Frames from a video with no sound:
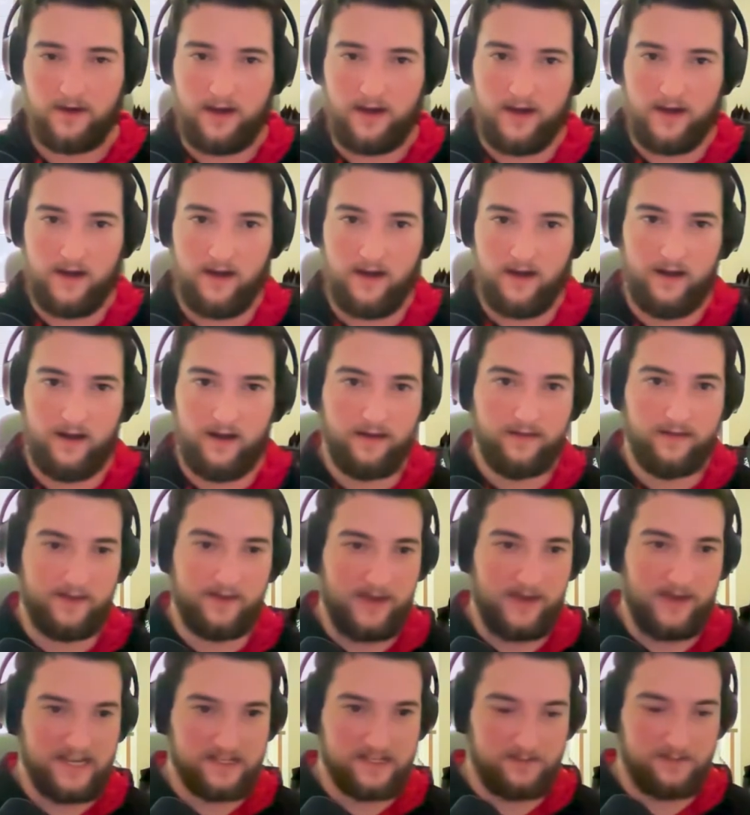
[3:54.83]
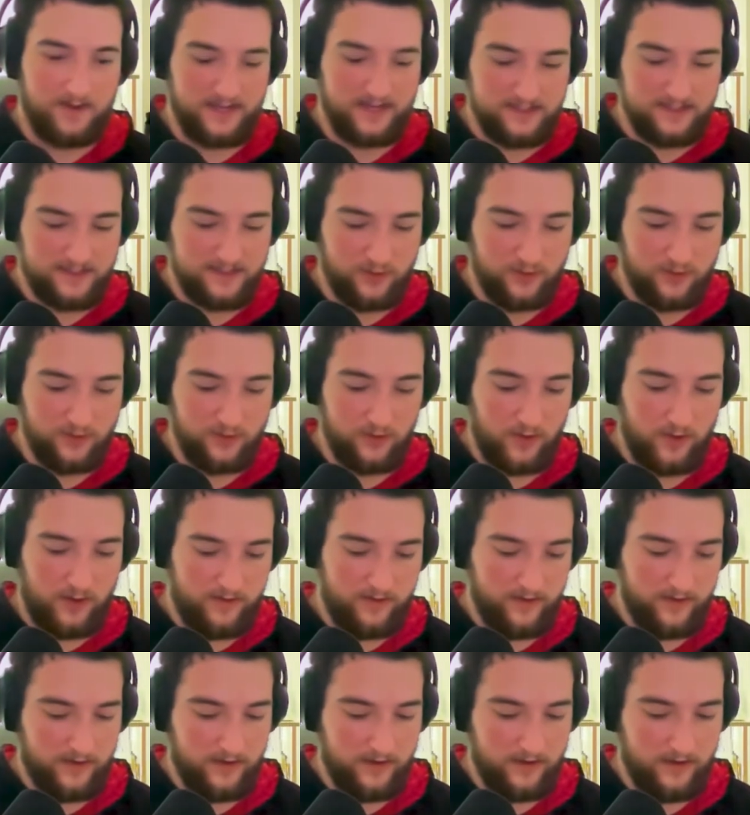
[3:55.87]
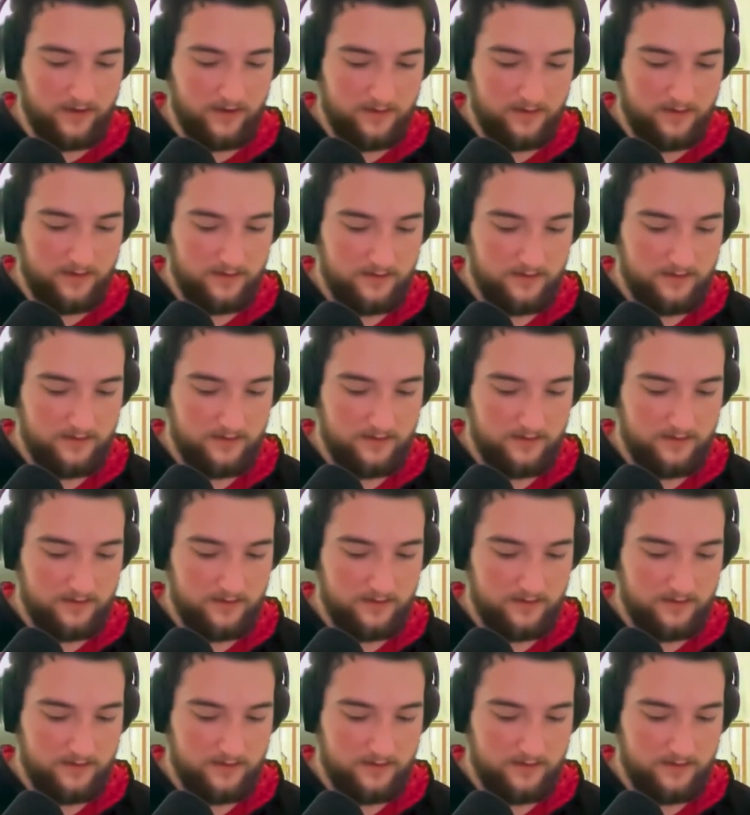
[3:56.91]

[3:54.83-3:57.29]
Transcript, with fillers: uh, that maximizes your welfare?